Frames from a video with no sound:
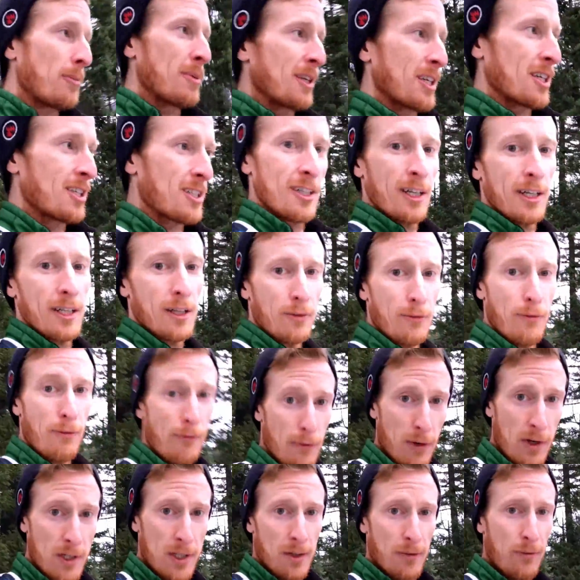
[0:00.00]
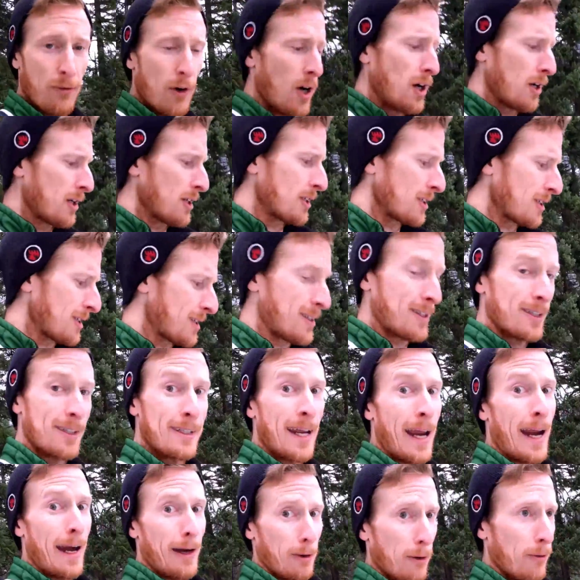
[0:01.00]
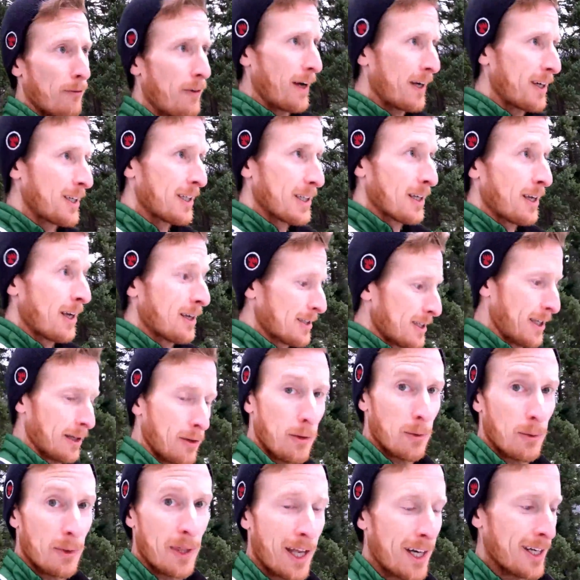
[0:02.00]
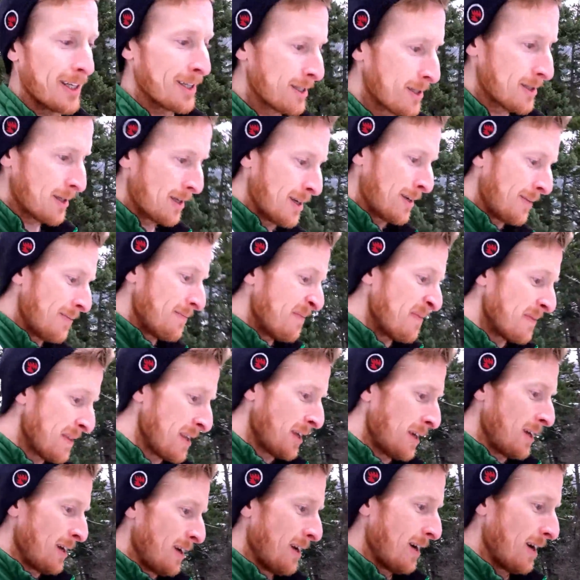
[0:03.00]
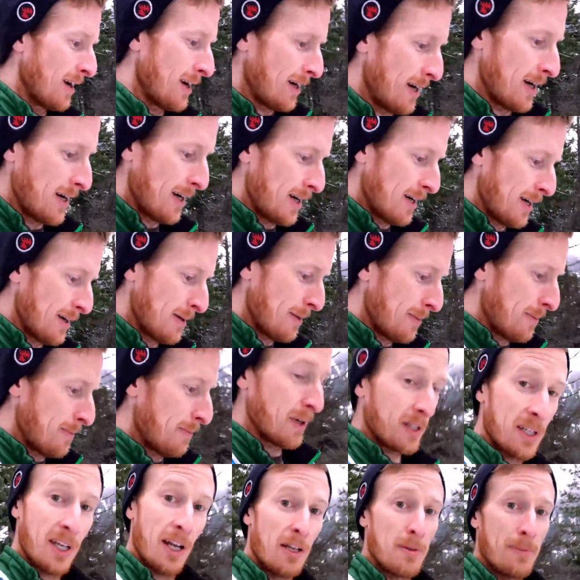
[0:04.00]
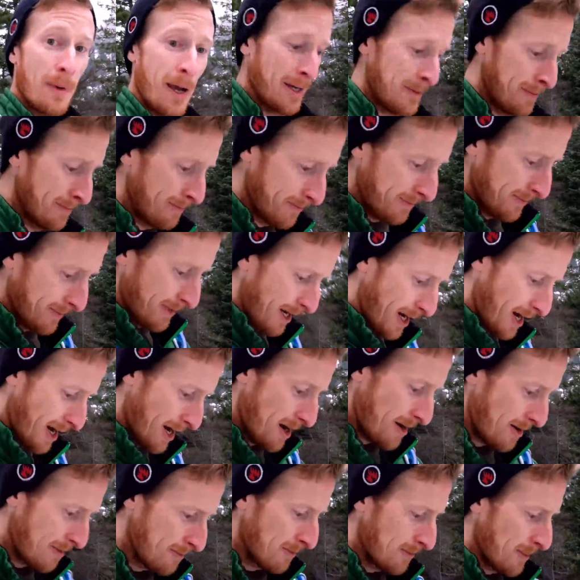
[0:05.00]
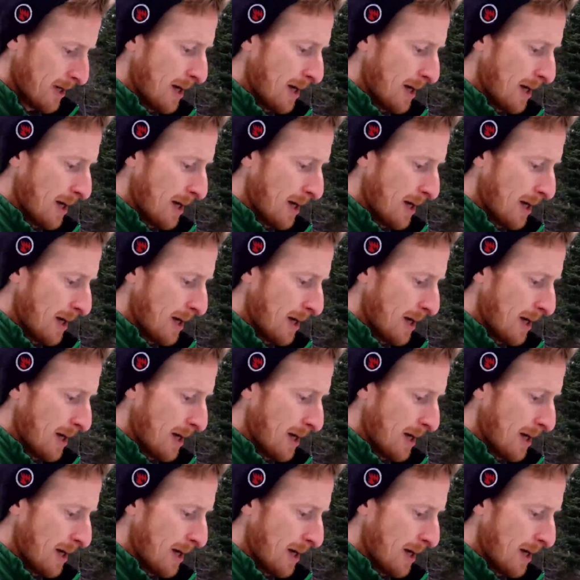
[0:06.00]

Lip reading: of being stuck in freezing fog is terrifying, because I don't know what that is. But sounds bad. I'm